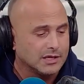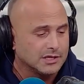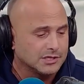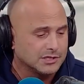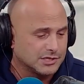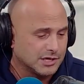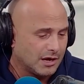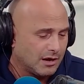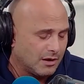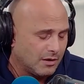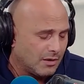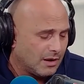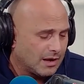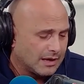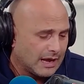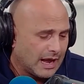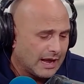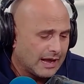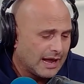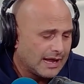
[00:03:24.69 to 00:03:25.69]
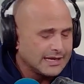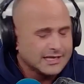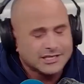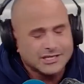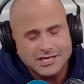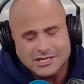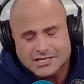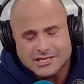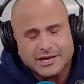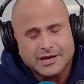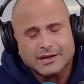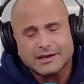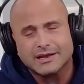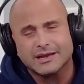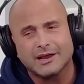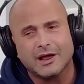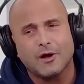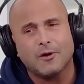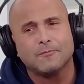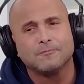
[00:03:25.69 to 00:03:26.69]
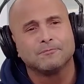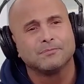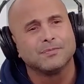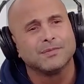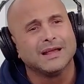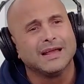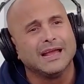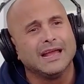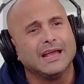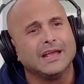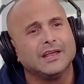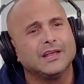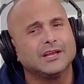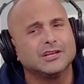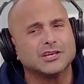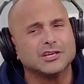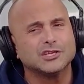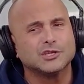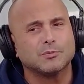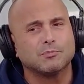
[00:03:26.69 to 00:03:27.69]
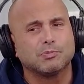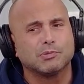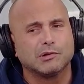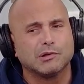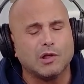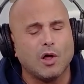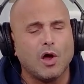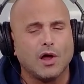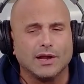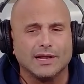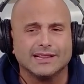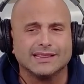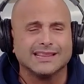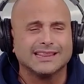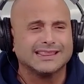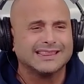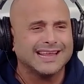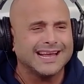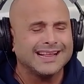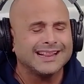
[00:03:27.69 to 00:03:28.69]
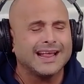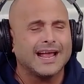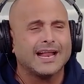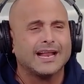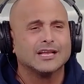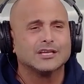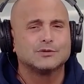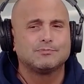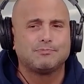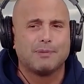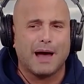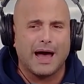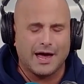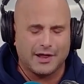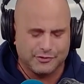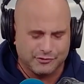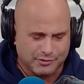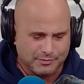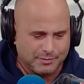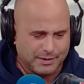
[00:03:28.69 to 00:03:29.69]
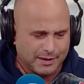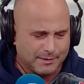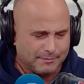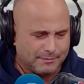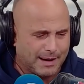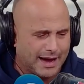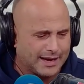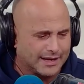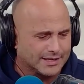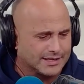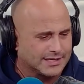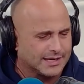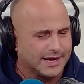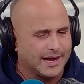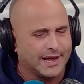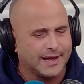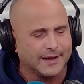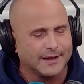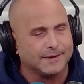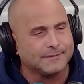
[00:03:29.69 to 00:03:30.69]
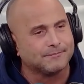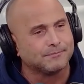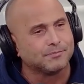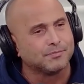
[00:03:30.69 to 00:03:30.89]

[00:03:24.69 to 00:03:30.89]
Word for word: So I just, you know, you just applaud it. The thing that is bothering me about it today